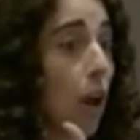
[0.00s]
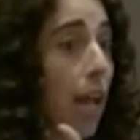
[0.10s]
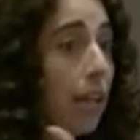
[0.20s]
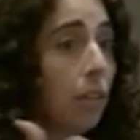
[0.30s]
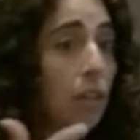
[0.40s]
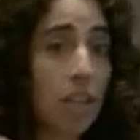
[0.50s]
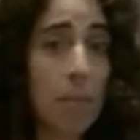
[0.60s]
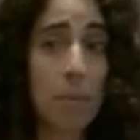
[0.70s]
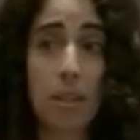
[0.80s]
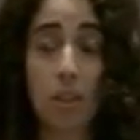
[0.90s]
trial or
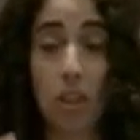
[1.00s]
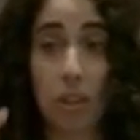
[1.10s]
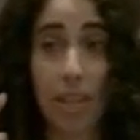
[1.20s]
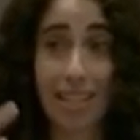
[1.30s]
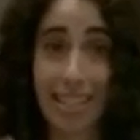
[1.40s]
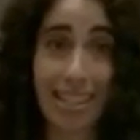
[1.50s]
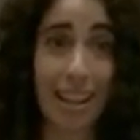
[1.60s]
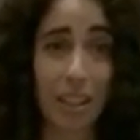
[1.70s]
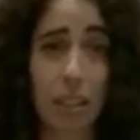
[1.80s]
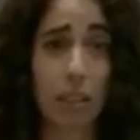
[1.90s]
deposition. That does
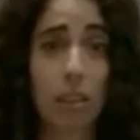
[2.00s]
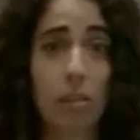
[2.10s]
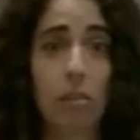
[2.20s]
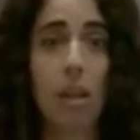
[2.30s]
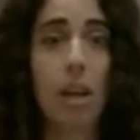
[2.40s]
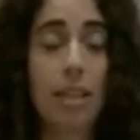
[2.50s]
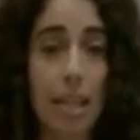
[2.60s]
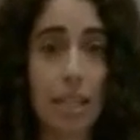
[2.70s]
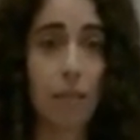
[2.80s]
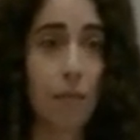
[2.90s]
not include
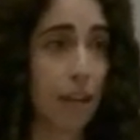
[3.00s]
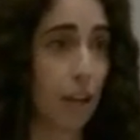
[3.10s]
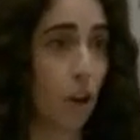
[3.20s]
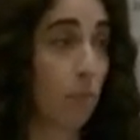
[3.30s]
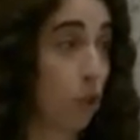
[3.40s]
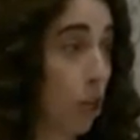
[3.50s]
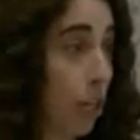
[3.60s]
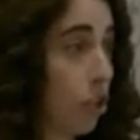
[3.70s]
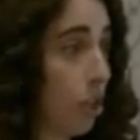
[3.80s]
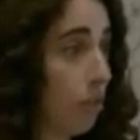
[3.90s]
testifying at
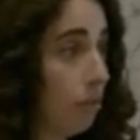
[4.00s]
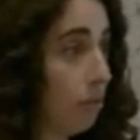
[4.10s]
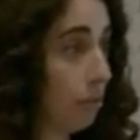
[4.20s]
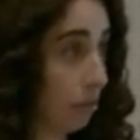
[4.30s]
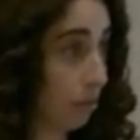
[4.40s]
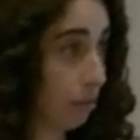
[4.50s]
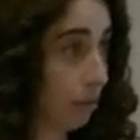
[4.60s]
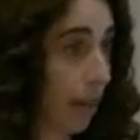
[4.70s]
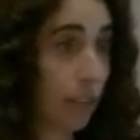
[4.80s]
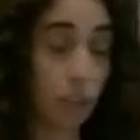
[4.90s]
arbitration.
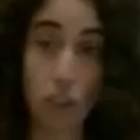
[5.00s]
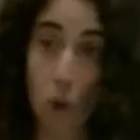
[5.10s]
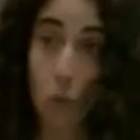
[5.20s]
Okay, so you